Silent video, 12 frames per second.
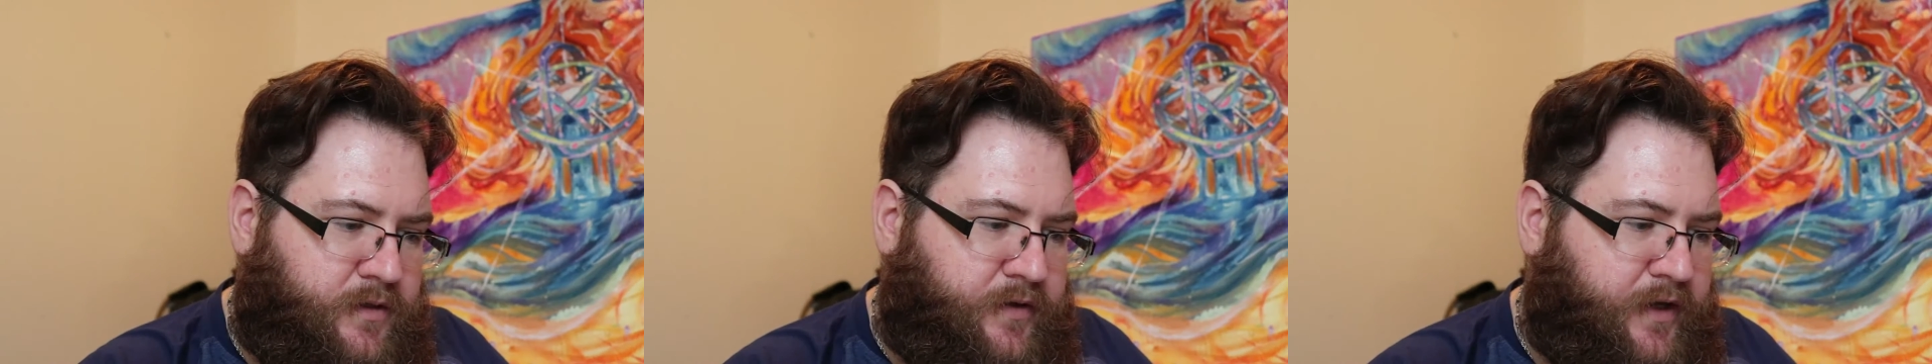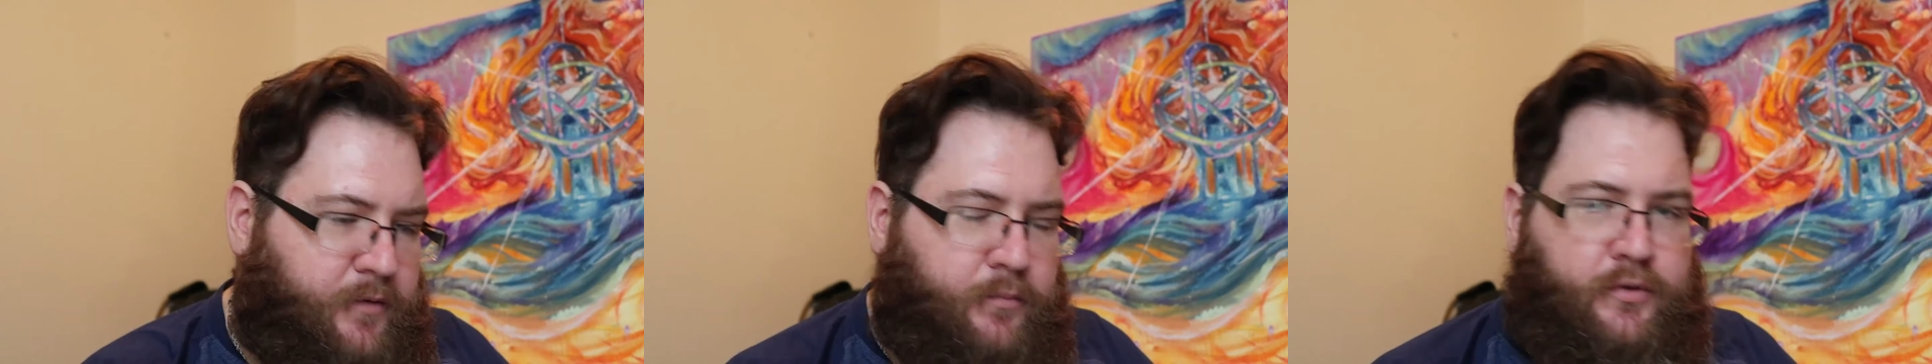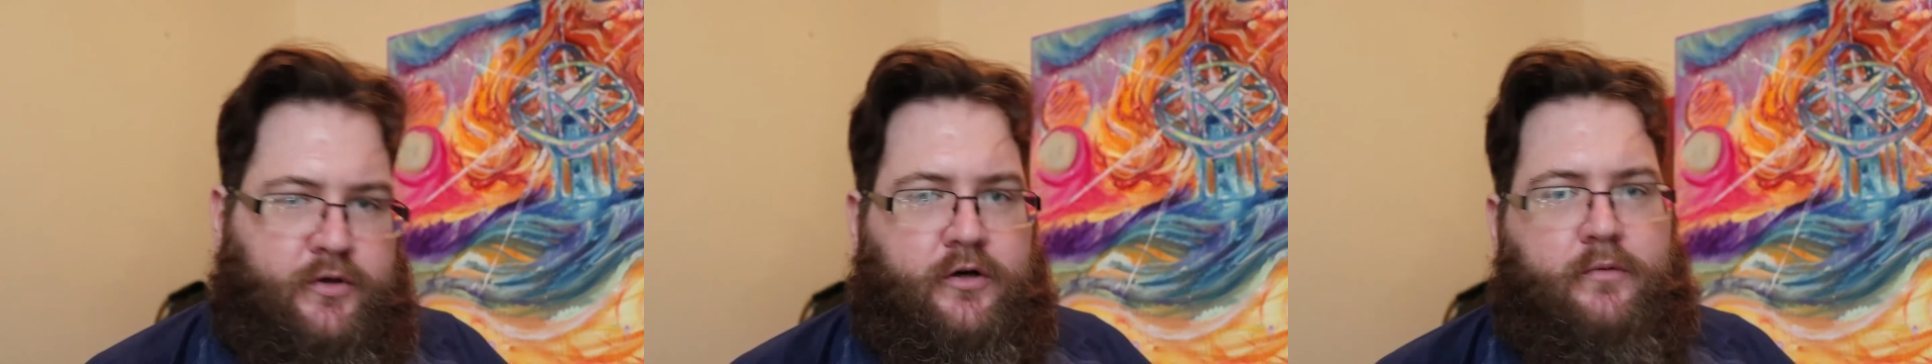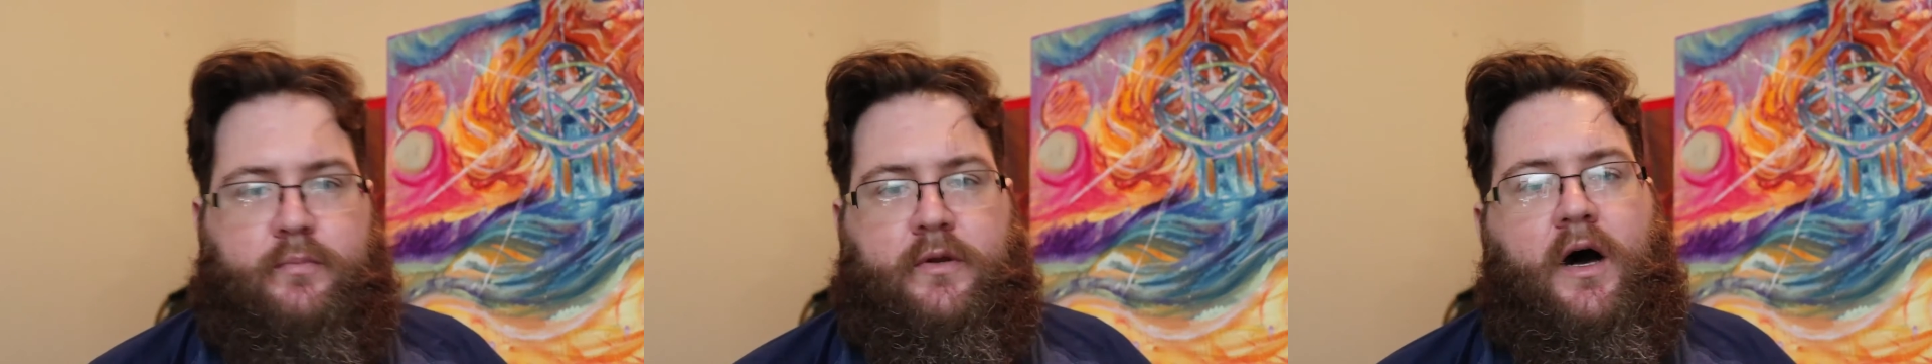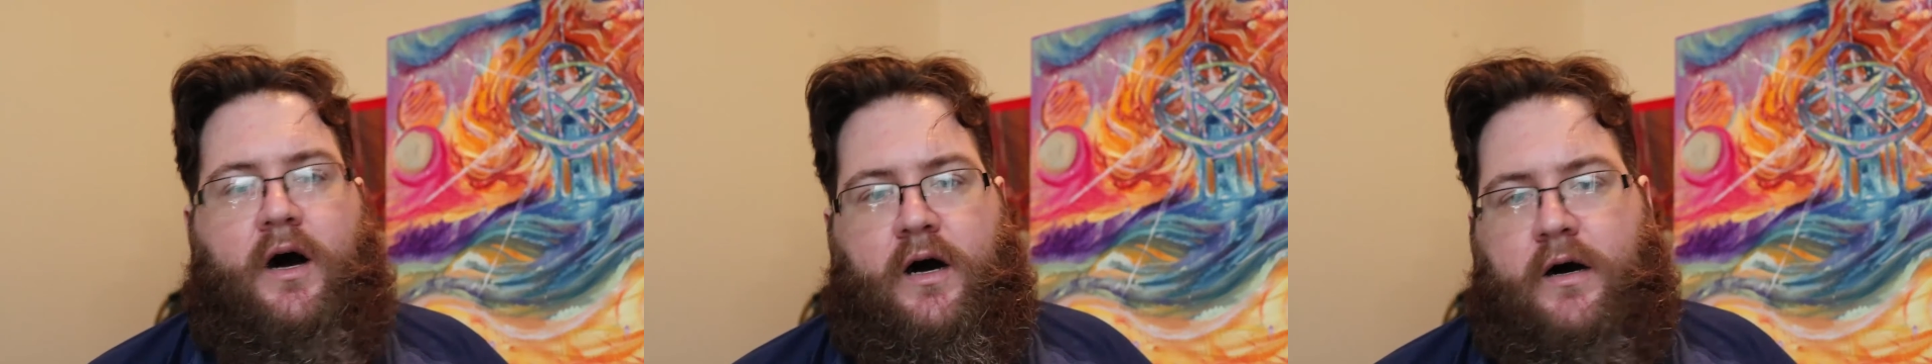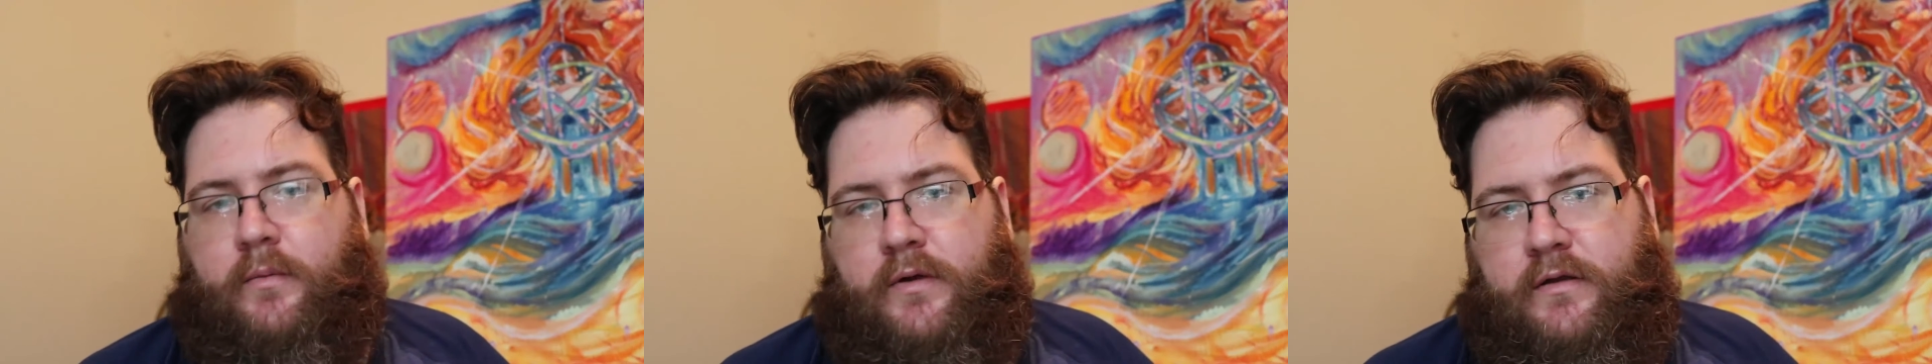like a blurred
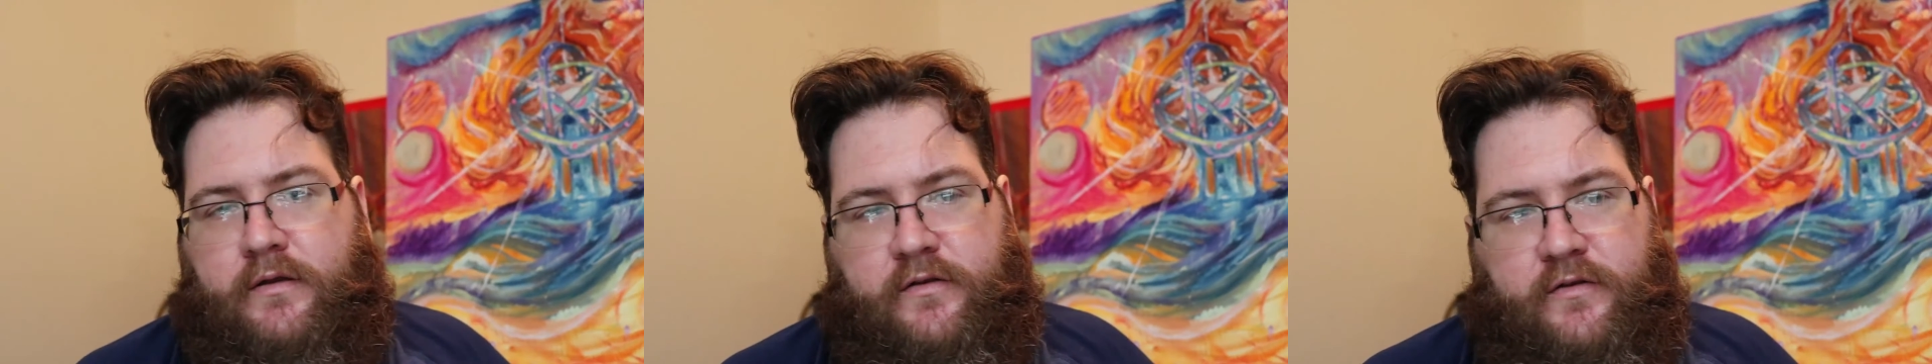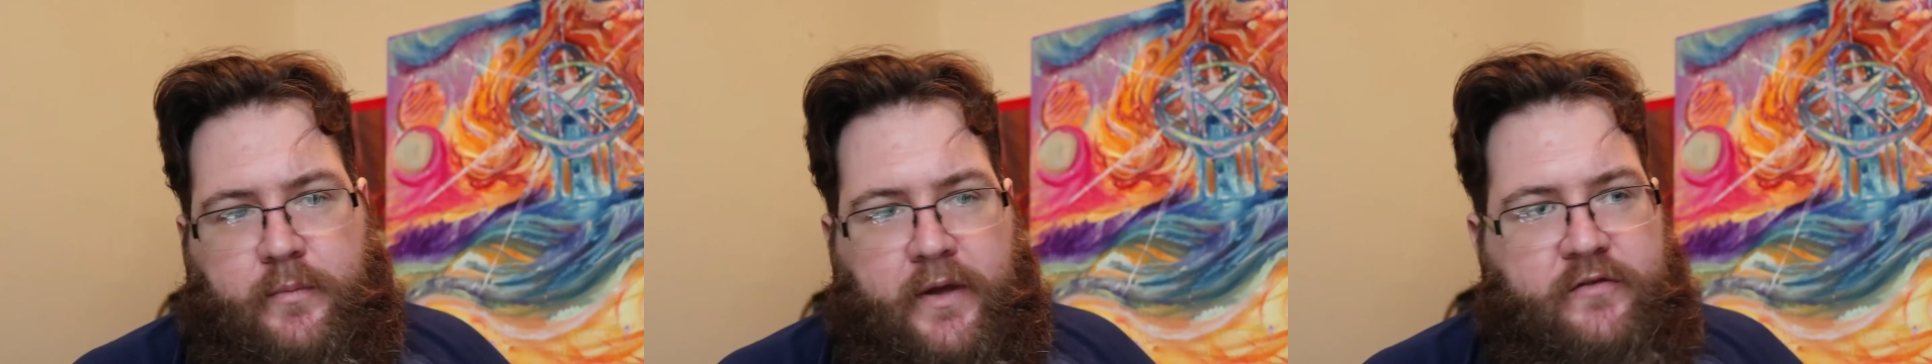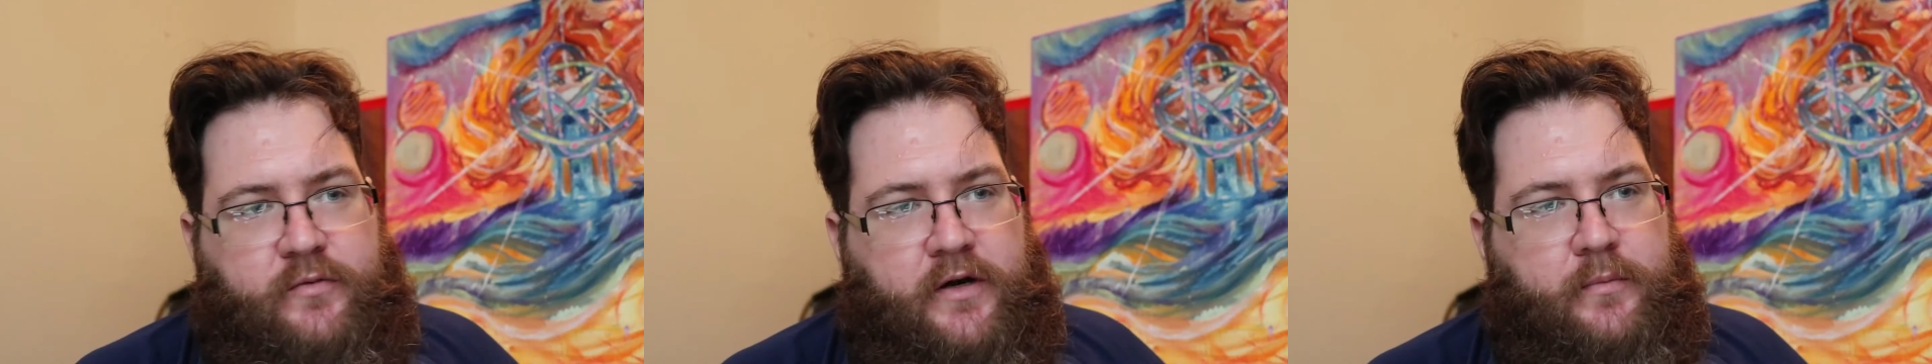blob is the best